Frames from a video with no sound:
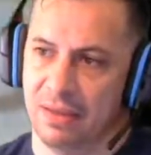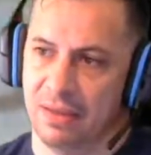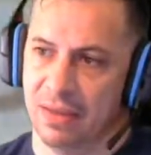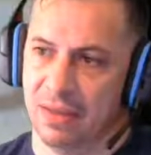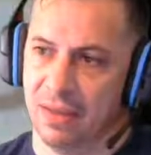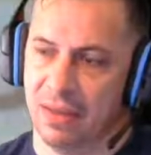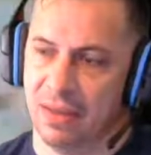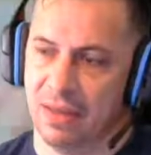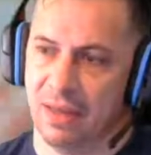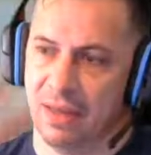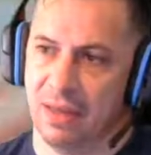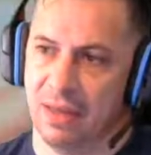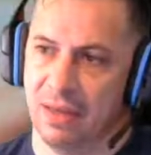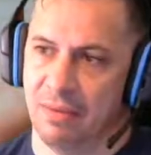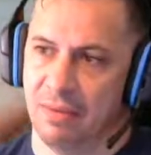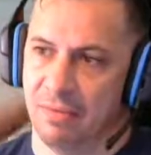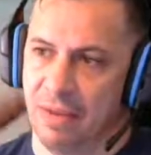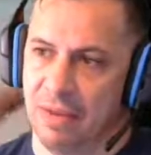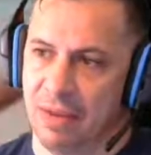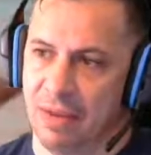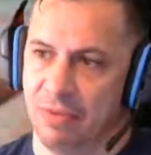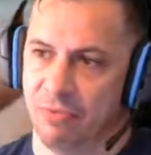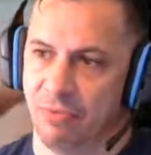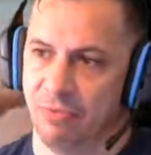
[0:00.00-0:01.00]

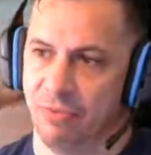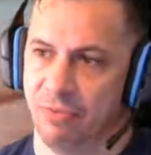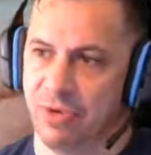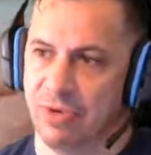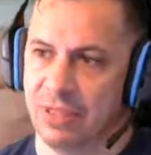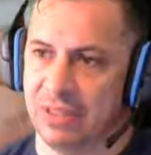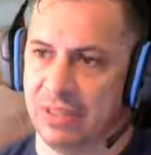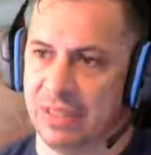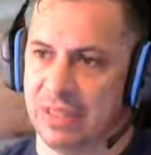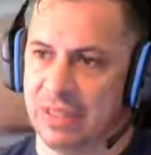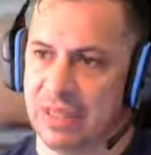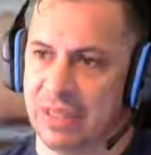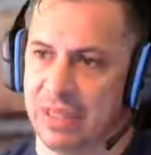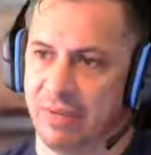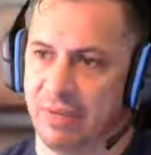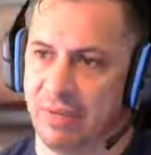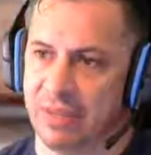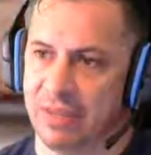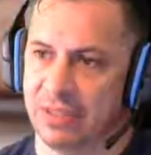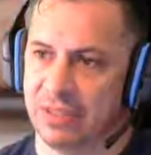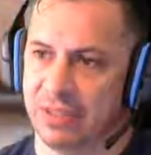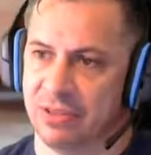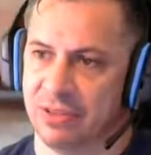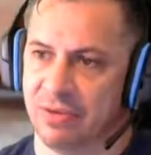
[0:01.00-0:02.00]
I really can't
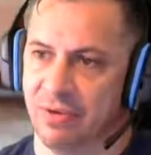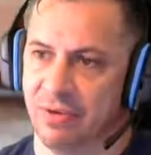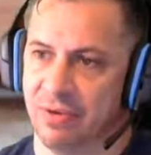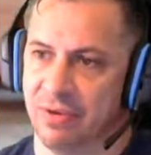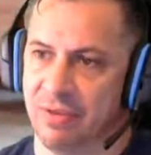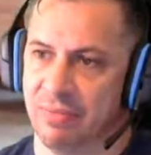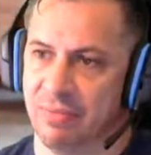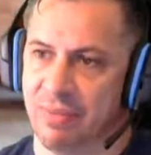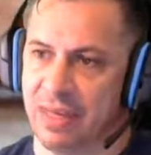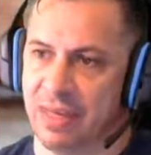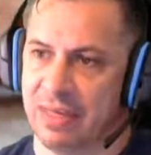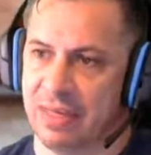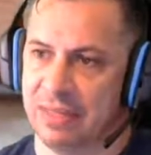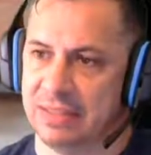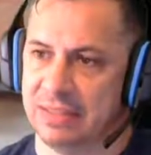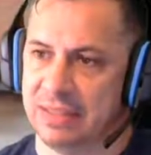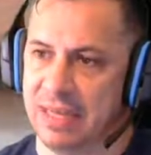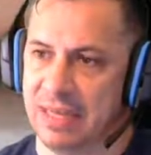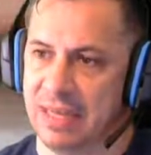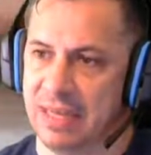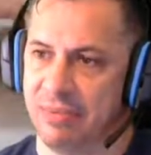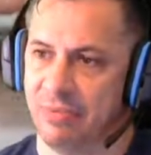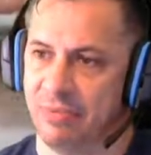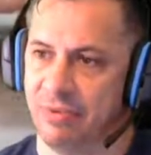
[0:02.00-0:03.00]
wait to throw him on a
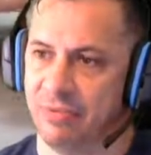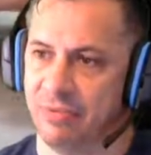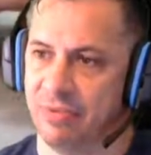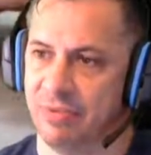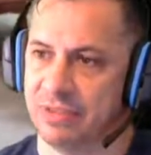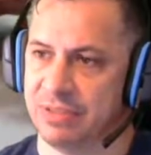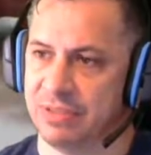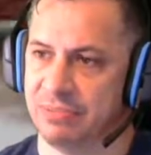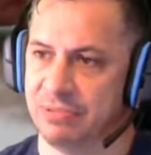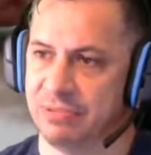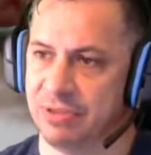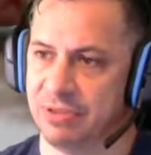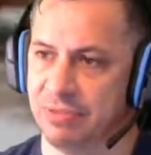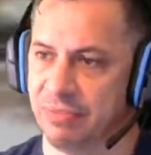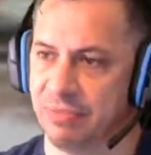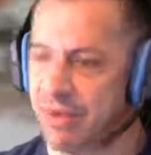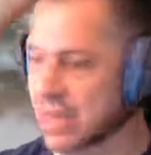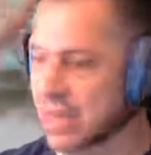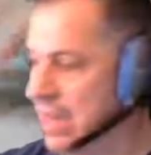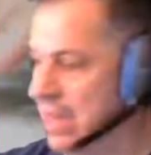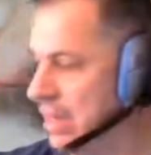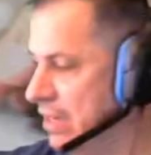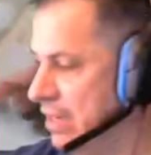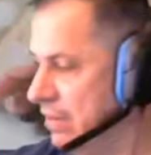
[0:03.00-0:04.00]
table with some
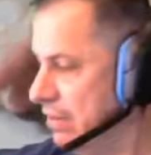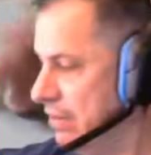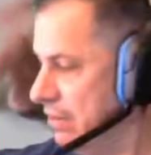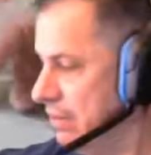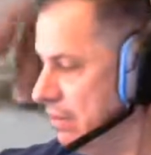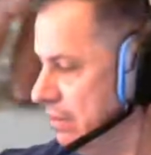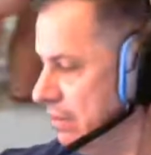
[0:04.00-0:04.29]
terrain.